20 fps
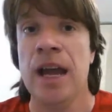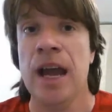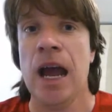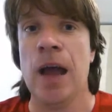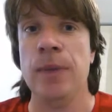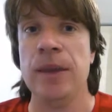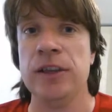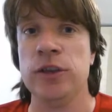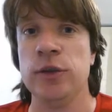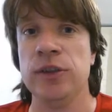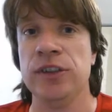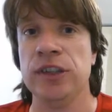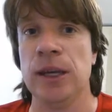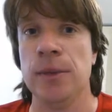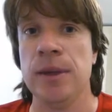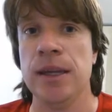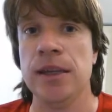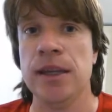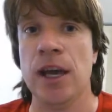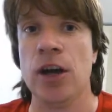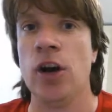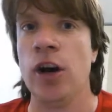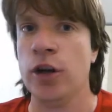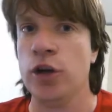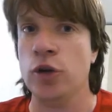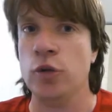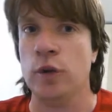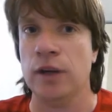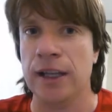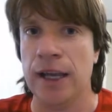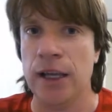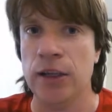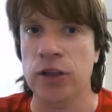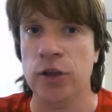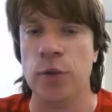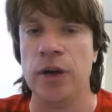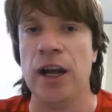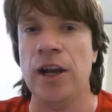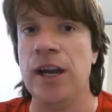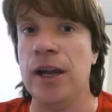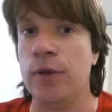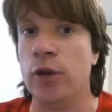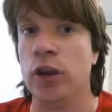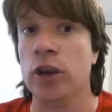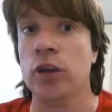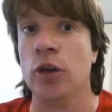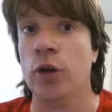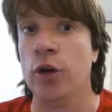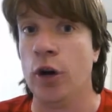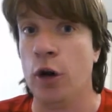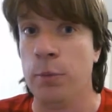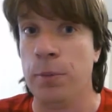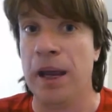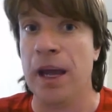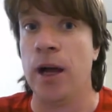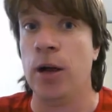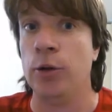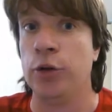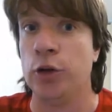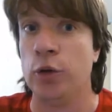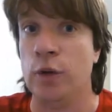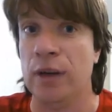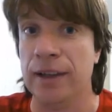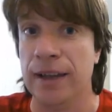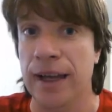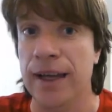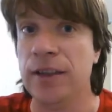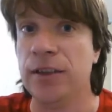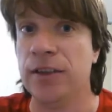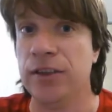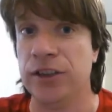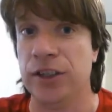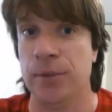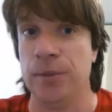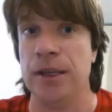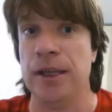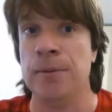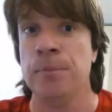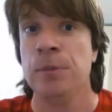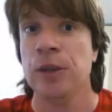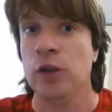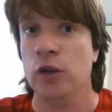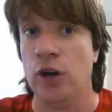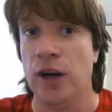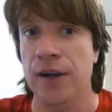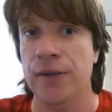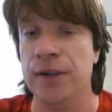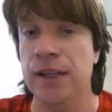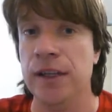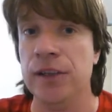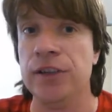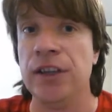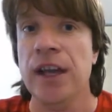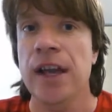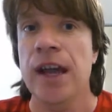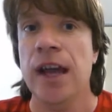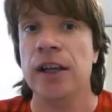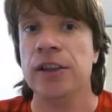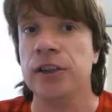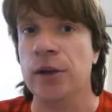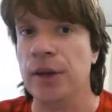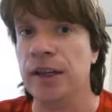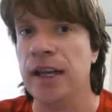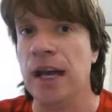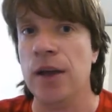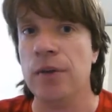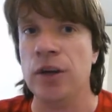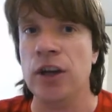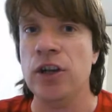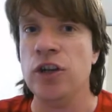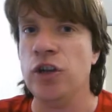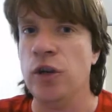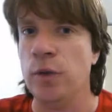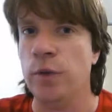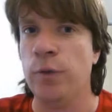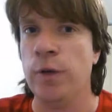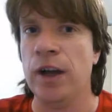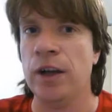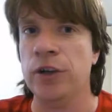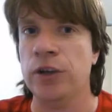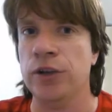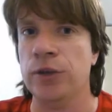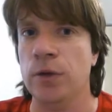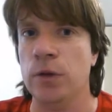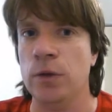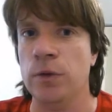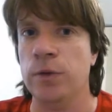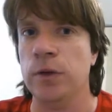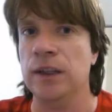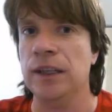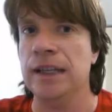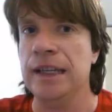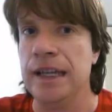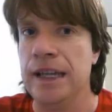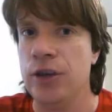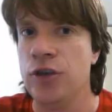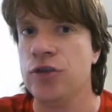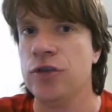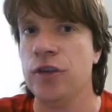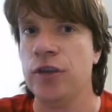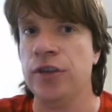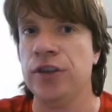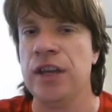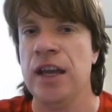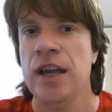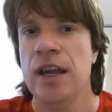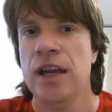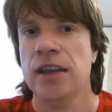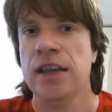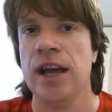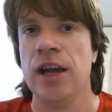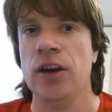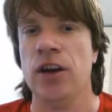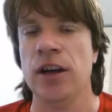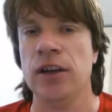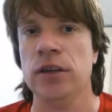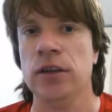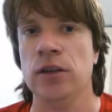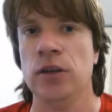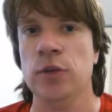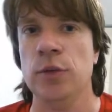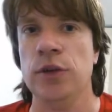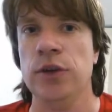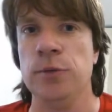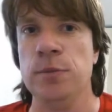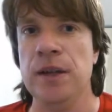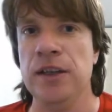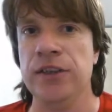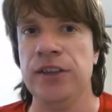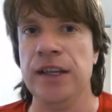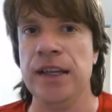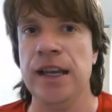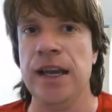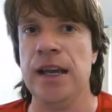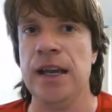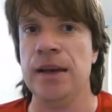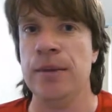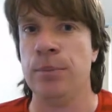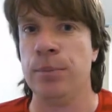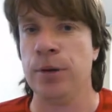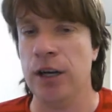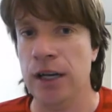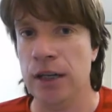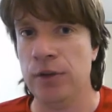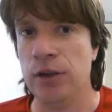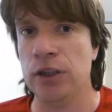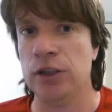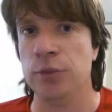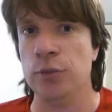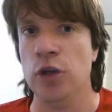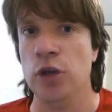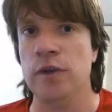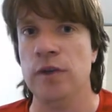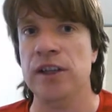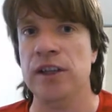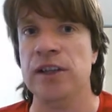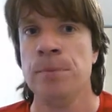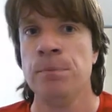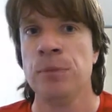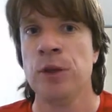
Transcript: And this was something that I could relate to, and I never thought I'd be able to relate to something like this, and so it gave it a newfound sort of interest that I thought was missing in the previous movies